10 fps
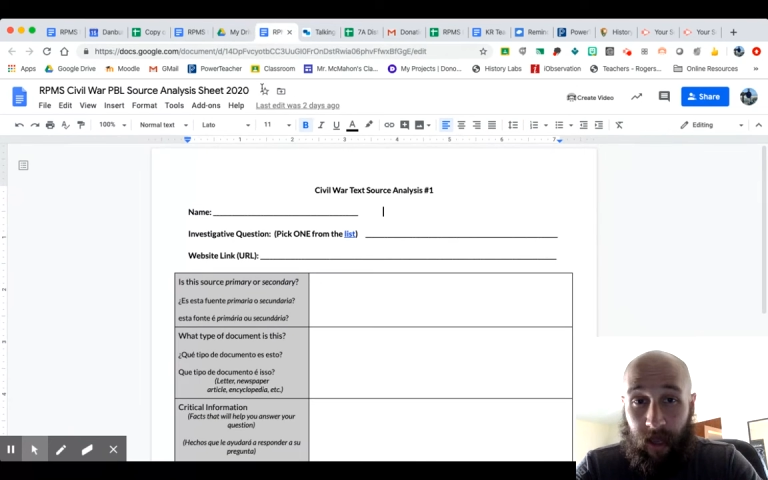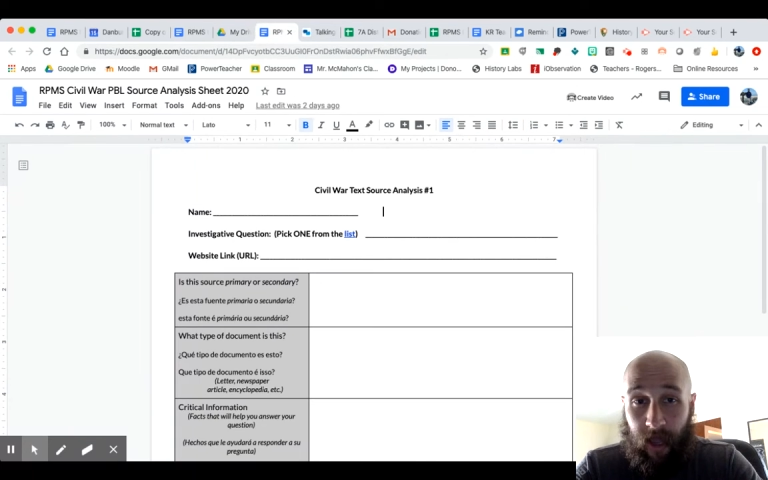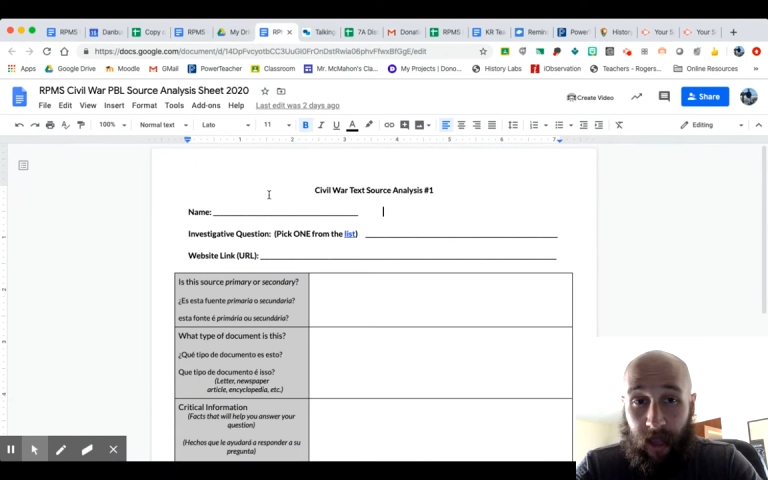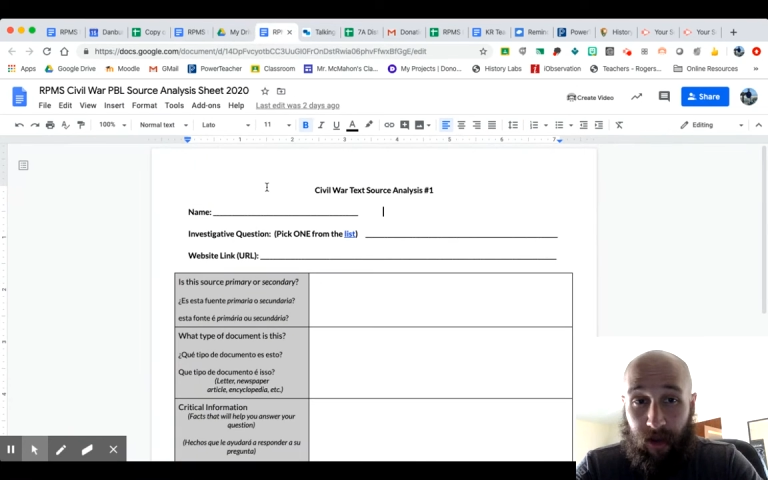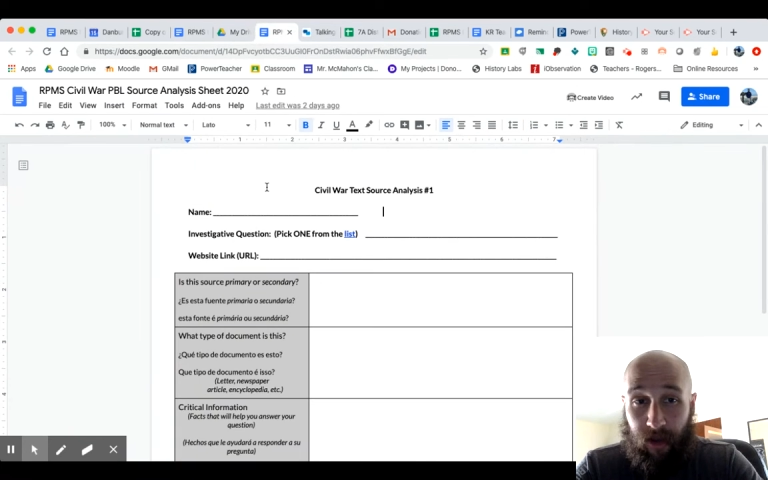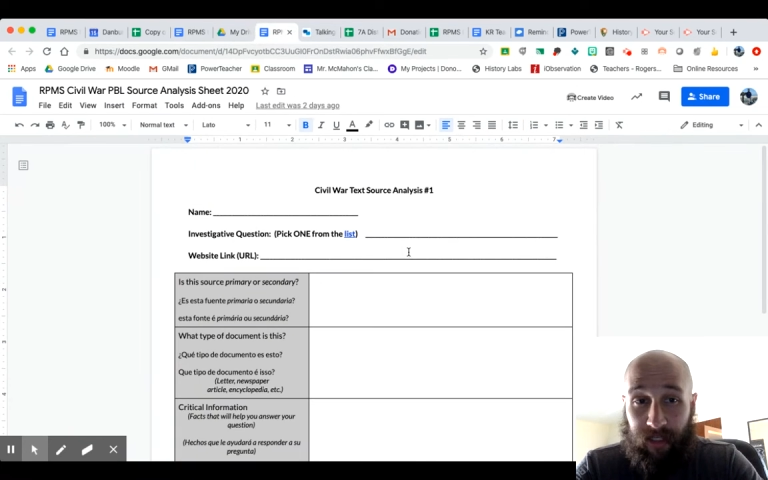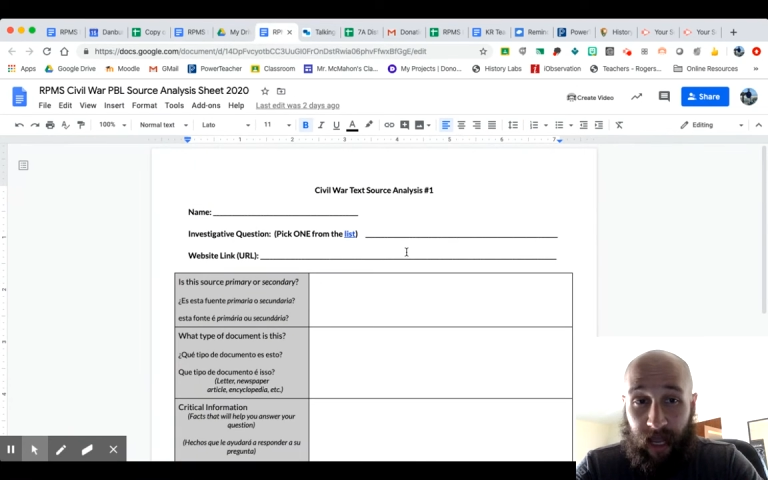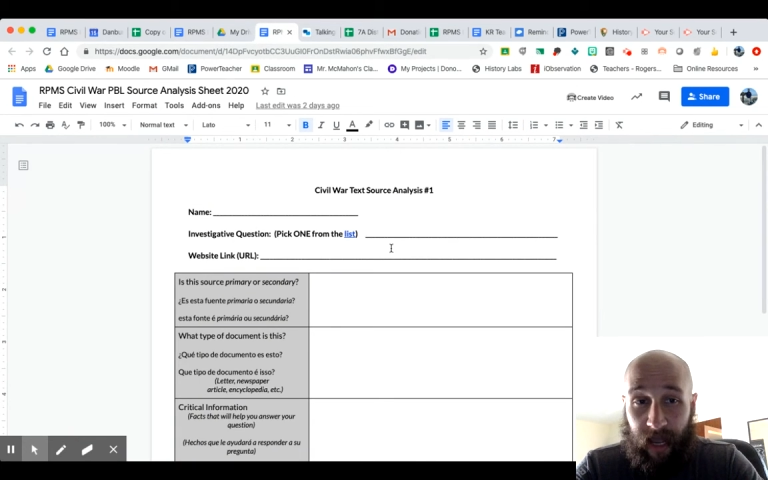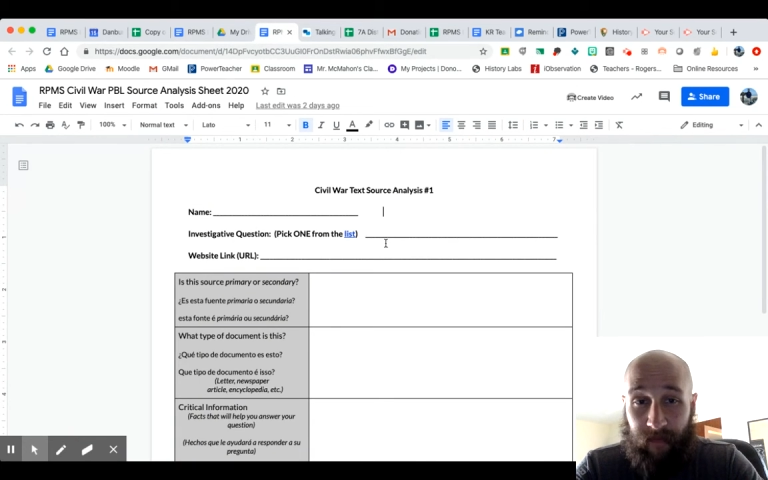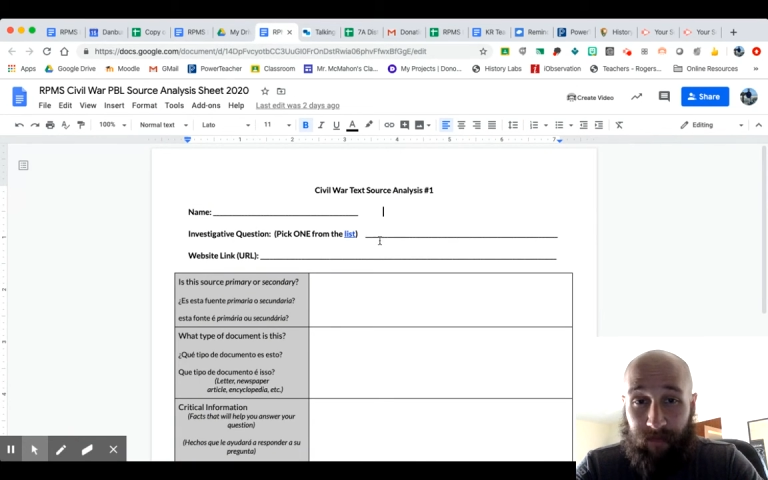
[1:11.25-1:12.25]
and you're going to
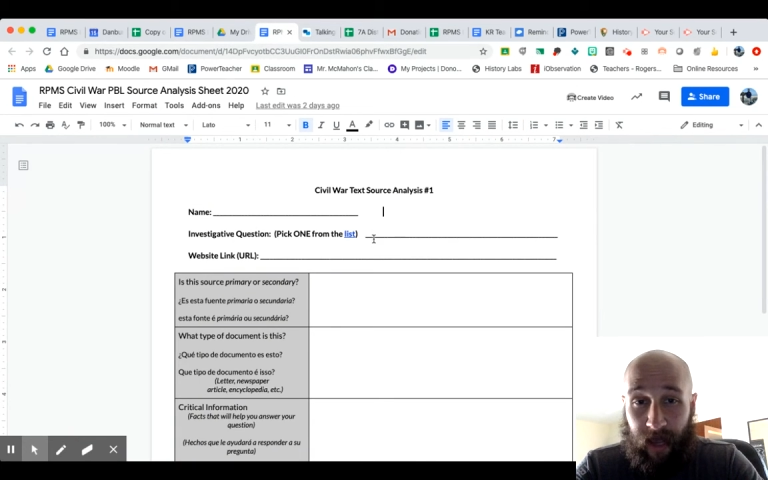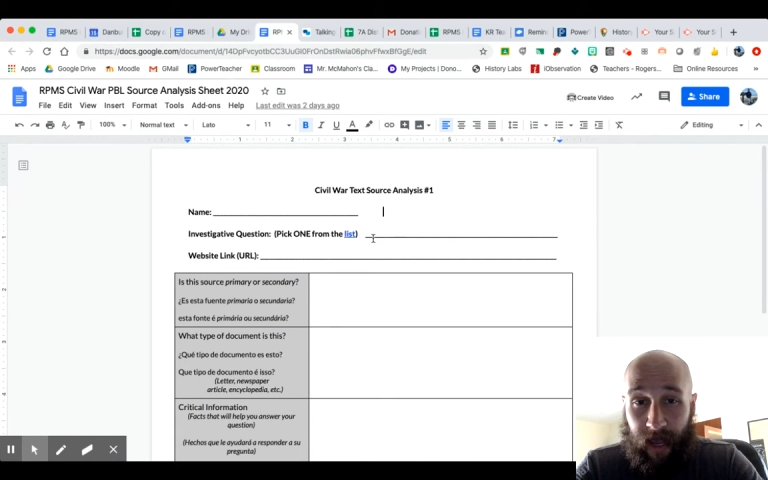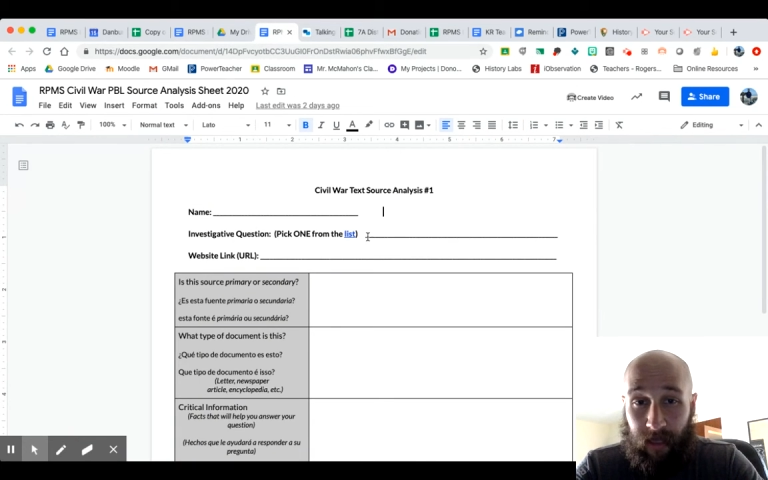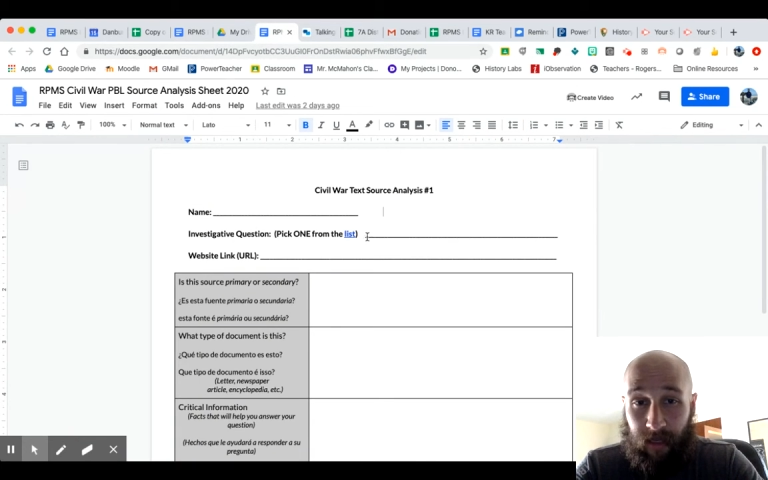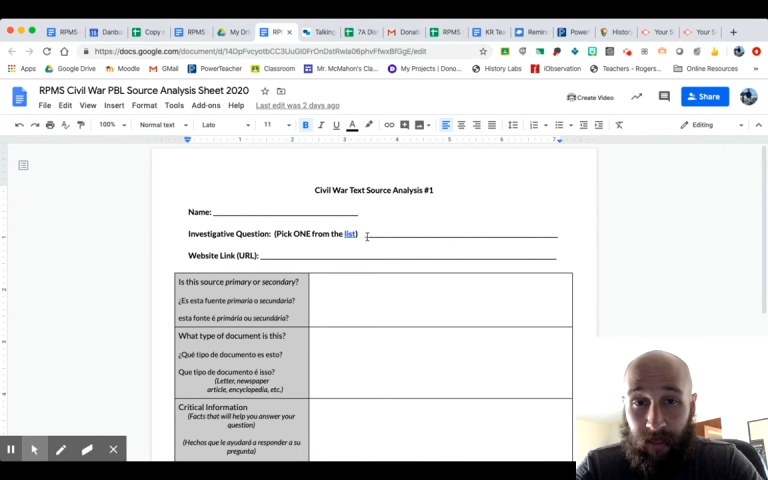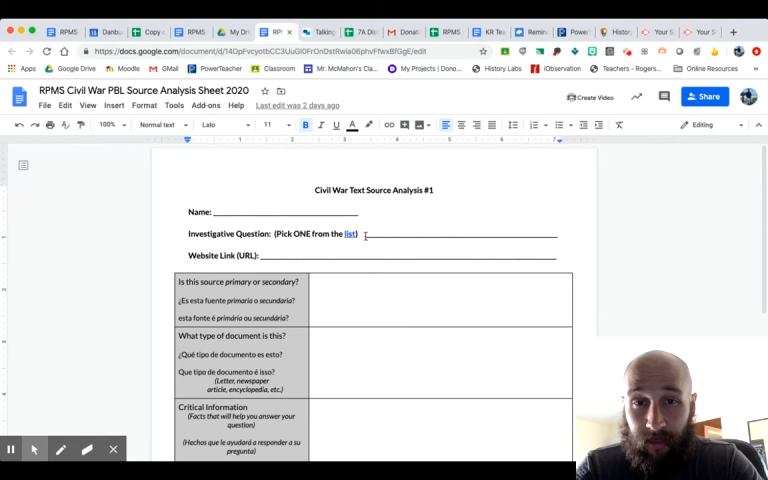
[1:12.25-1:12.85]
type that